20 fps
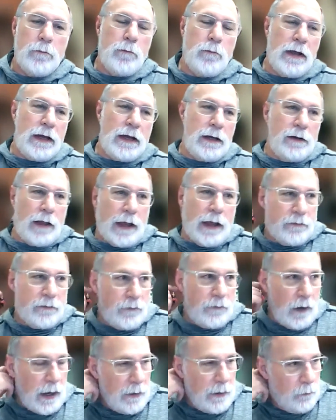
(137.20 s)
meeting last
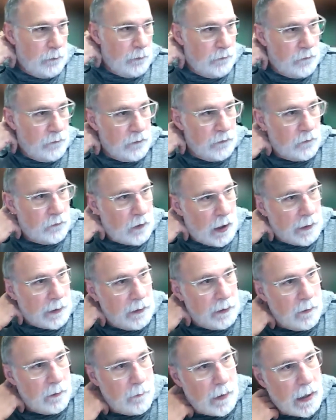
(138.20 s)
night was just
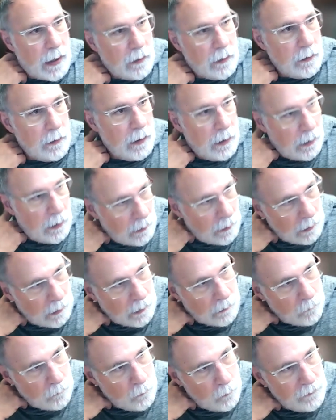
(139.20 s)
talking about,
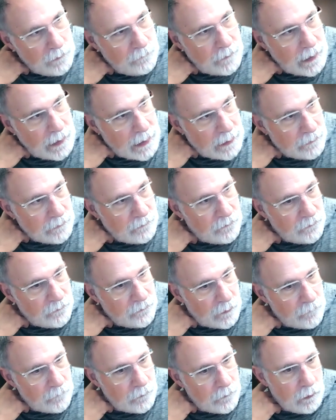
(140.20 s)
we've had
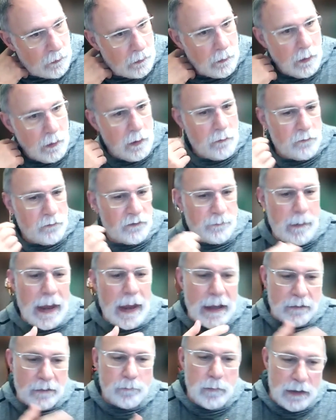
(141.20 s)
several
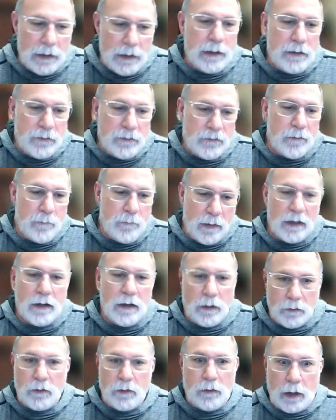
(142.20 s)
SPAC meetings have been
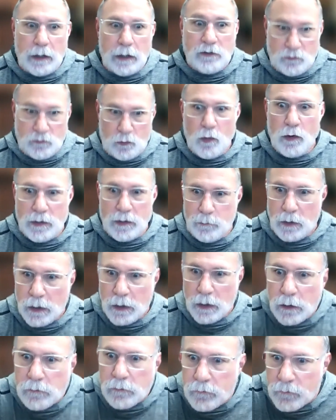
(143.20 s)
under 20
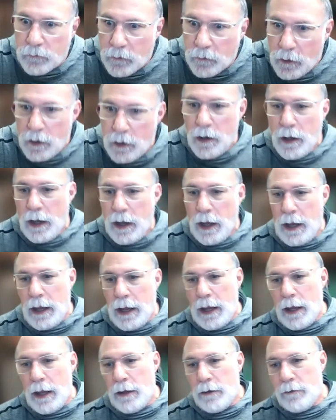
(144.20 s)
minutes. And